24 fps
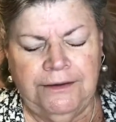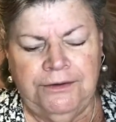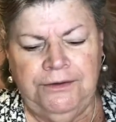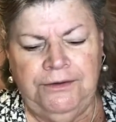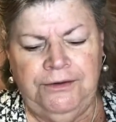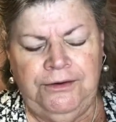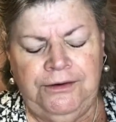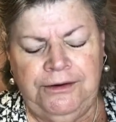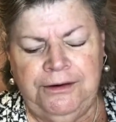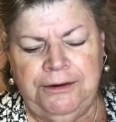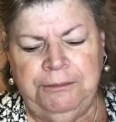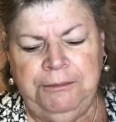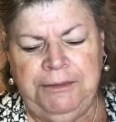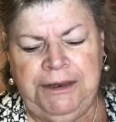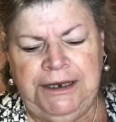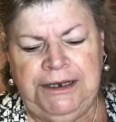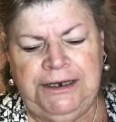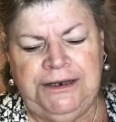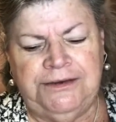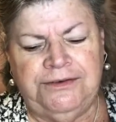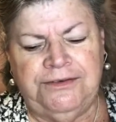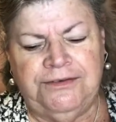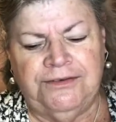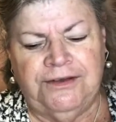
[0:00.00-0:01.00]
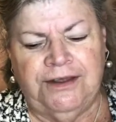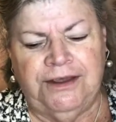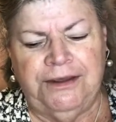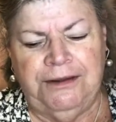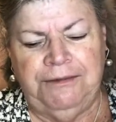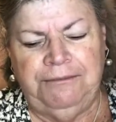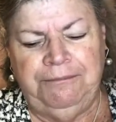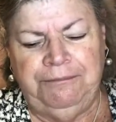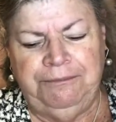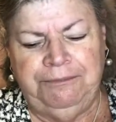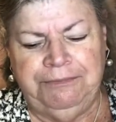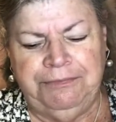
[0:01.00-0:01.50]
I heard a comedian
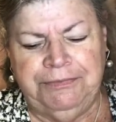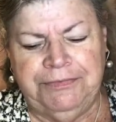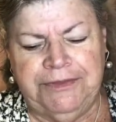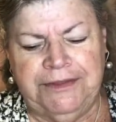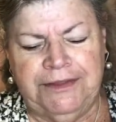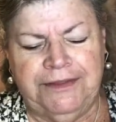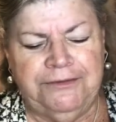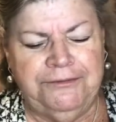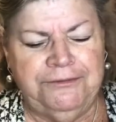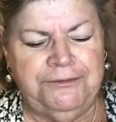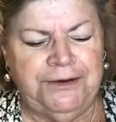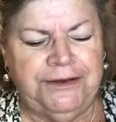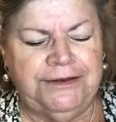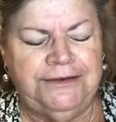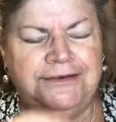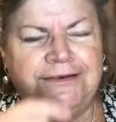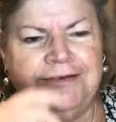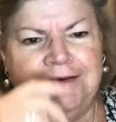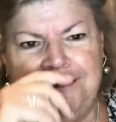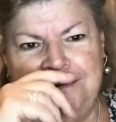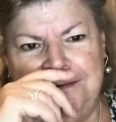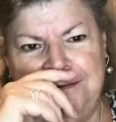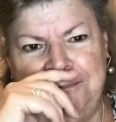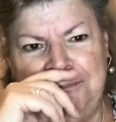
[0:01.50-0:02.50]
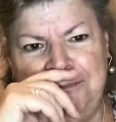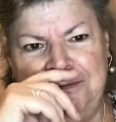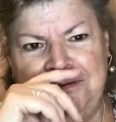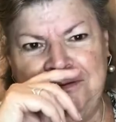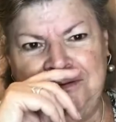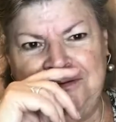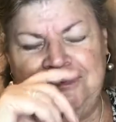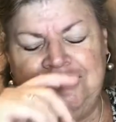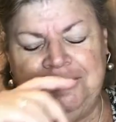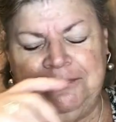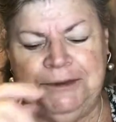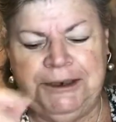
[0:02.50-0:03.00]
say once, and it
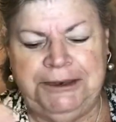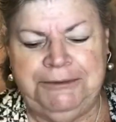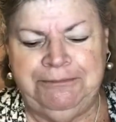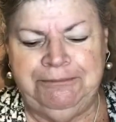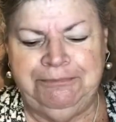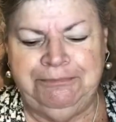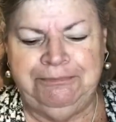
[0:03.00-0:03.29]
amused me.